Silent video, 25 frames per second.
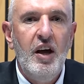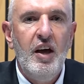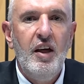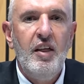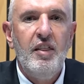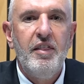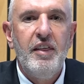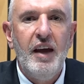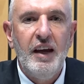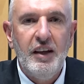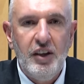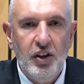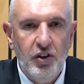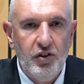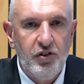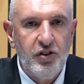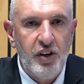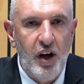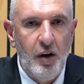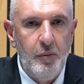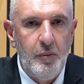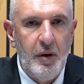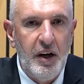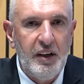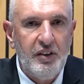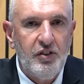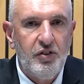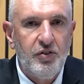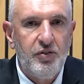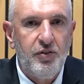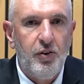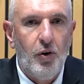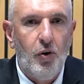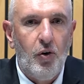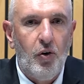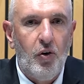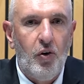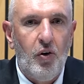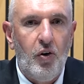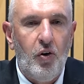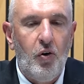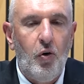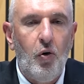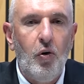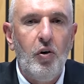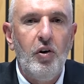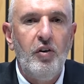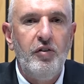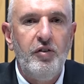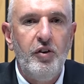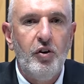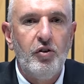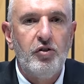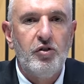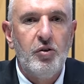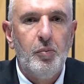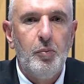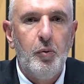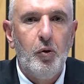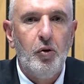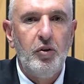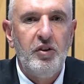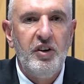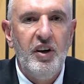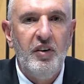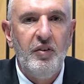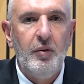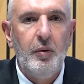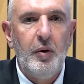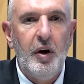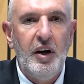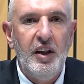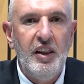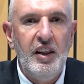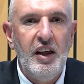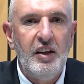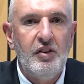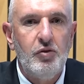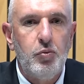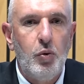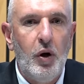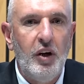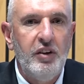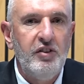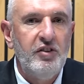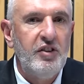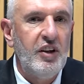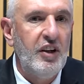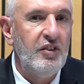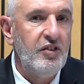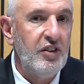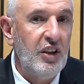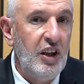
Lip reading: Thank you so much for all of your support, everybody that's watched us.